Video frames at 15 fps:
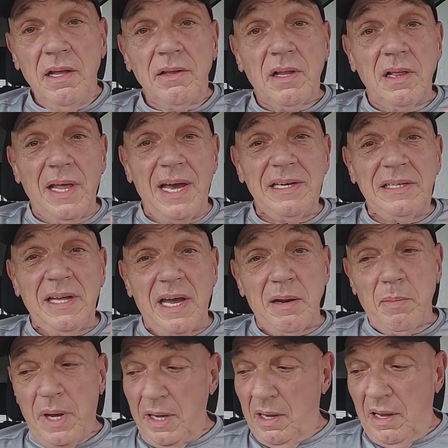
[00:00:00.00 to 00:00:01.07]
The last
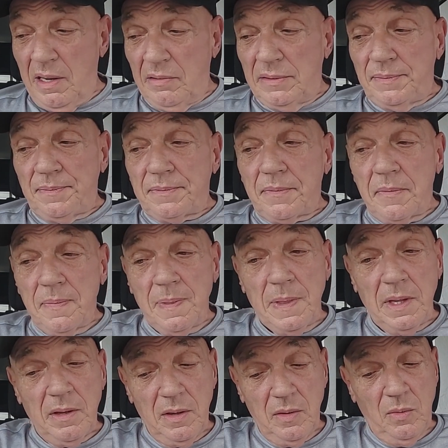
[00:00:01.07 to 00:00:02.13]
item I got
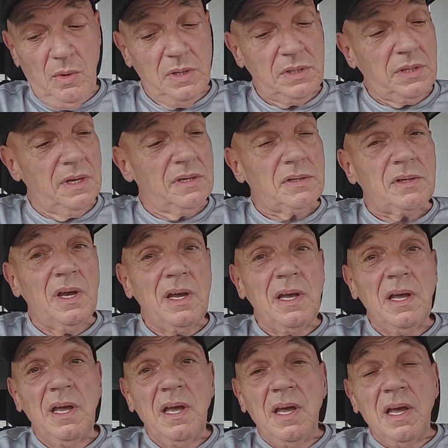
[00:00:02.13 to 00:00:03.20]
was this
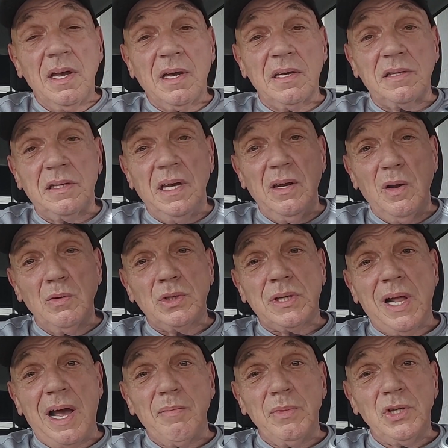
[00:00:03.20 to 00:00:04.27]
casino
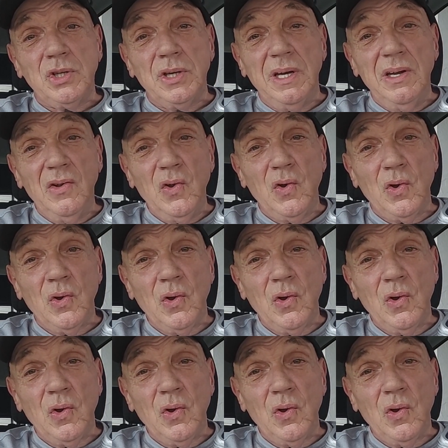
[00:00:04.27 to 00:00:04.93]
slot machine.